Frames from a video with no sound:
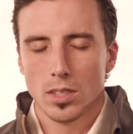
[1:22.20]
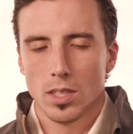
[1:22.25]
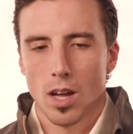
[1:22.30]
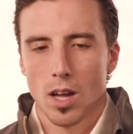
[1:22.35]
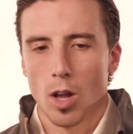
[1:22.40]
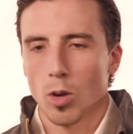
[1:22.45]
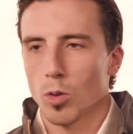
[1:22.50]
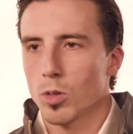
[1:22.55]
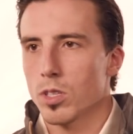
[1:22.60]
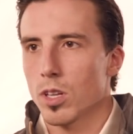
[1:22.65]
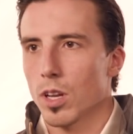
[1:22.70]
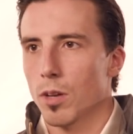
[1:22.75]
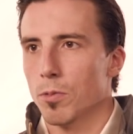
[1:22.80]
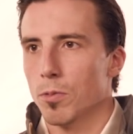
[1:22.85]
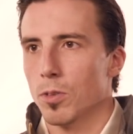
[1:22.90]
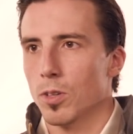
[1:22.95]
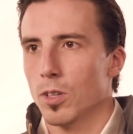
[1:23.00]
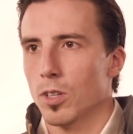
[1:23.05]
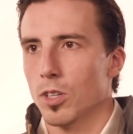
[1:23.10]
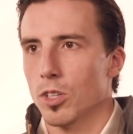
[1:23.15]
I always
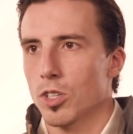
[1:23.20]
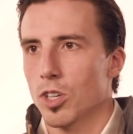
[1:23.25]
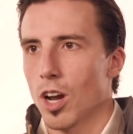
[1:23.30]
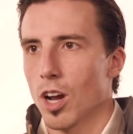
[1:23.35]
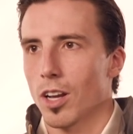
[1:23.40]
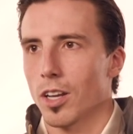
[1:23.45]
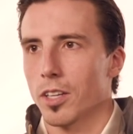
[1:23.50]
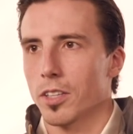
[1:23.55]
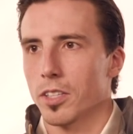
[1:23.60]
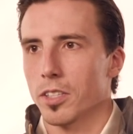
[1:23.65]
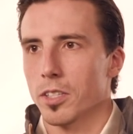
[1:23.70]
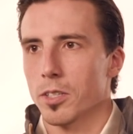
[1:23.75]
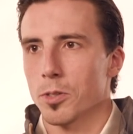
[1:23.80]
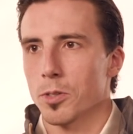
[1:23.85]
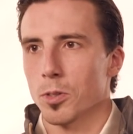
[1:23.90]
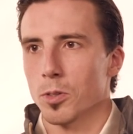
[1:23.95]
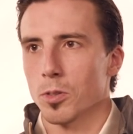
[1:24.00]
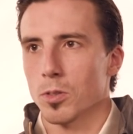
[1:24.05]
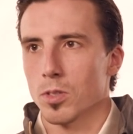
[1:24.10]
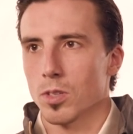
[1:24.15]
love uh, chocolate and
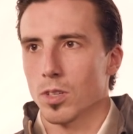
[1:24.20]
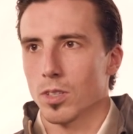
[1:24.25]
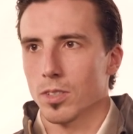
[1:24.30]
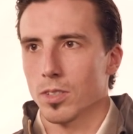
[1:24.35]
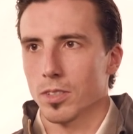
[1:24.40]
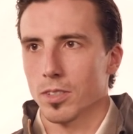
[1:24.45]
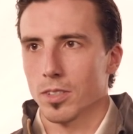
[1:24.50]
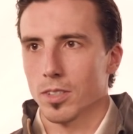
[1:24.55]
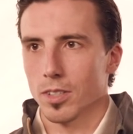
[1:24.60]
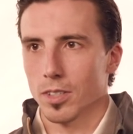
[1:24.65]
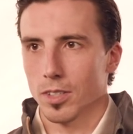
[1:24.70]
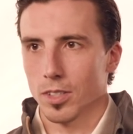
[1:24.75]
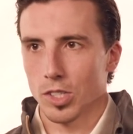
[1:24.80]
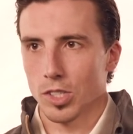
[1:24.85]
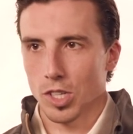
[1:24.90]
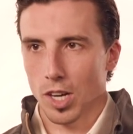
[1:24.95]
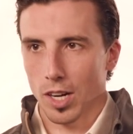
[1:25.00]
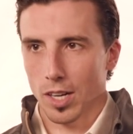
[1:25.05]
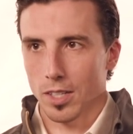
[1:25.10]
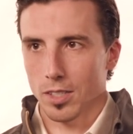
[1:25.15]
dessert, so I think the uh,
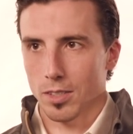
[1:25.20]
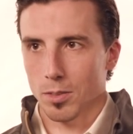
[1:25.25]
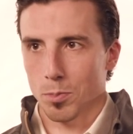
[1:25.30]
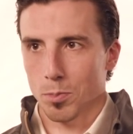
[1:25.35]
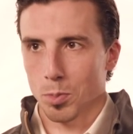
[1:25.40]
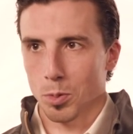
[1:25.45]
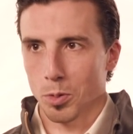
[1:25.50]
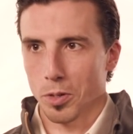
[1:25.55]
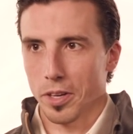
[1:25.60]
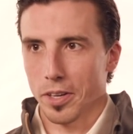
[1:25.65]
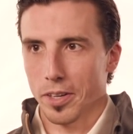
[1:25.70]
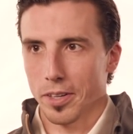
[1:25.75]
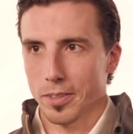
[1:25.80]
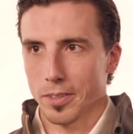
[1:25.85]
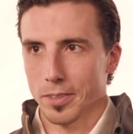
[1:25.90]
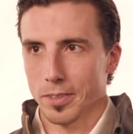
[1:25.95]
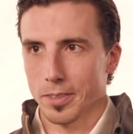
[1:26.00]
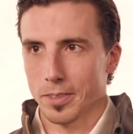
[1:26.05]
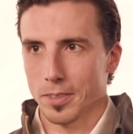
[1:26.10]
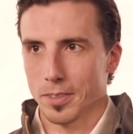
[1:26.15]
chocolate pudding
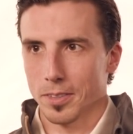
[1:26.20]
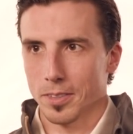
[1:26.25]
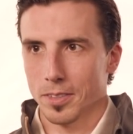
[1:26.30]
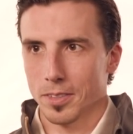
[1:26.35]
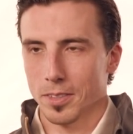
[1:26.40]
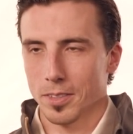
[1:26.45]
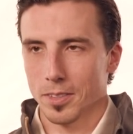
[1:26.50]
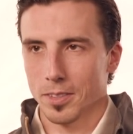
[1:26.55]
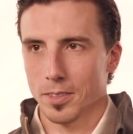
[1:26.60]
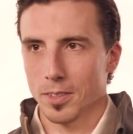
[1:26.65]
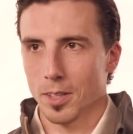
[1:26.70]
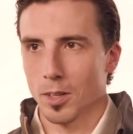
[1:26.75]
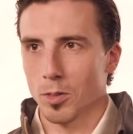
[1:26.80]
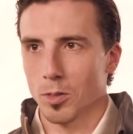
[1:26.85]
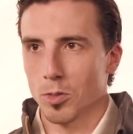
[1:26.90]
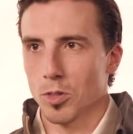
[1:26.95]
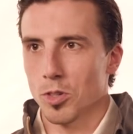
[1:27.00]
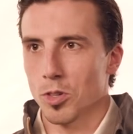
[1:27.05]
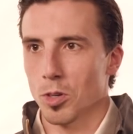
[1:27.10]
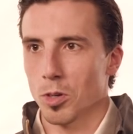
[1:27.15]
or the
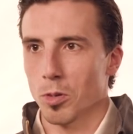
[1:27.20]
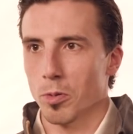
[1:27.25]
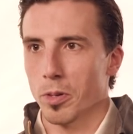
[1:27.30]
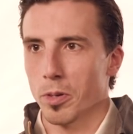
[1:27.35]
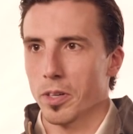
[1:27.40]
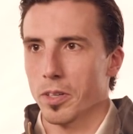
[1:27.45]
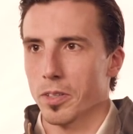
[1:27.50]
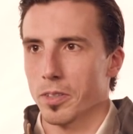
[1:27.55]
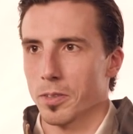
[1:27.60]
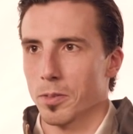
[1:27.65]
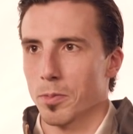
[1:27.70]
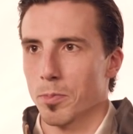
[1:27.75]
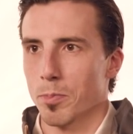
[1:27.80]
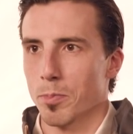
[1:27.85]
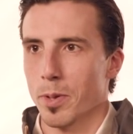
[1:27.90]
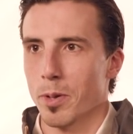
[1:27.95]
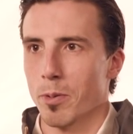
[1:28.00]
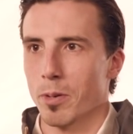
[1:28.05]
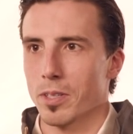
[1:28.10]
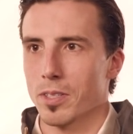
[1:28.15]
little jewelry or
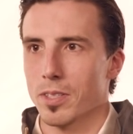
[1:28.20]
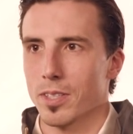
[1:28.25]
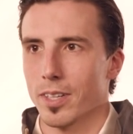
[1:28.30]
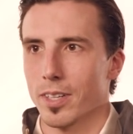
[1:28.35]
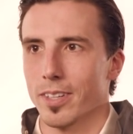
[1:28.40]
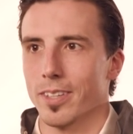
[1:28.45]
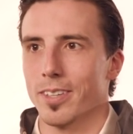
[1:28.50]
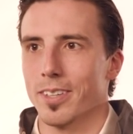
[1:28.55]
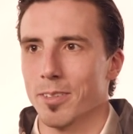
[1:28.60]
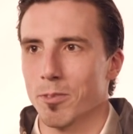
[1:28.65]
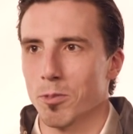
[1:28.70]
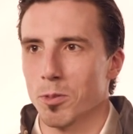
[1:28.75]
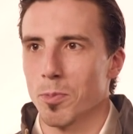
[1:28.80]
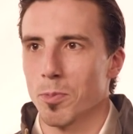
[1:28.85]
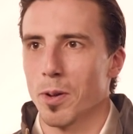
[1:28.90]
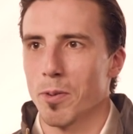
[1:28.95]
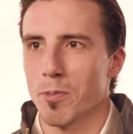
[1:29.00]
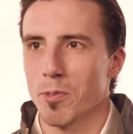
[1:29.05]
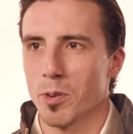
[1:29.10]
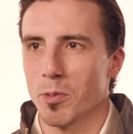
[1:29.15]
Midwest thing were
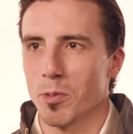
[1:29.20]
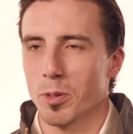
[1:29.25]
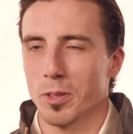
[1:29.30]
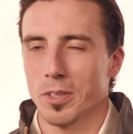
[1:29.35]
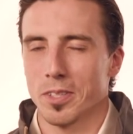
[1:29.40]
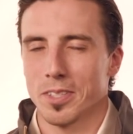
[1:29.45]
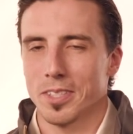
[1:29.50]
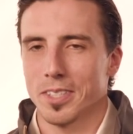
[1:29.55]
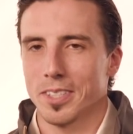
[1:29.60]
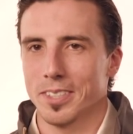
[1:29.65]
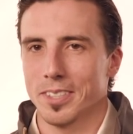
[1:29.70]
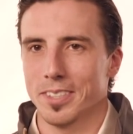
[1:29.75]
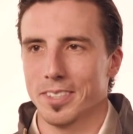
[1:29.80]
my favorites.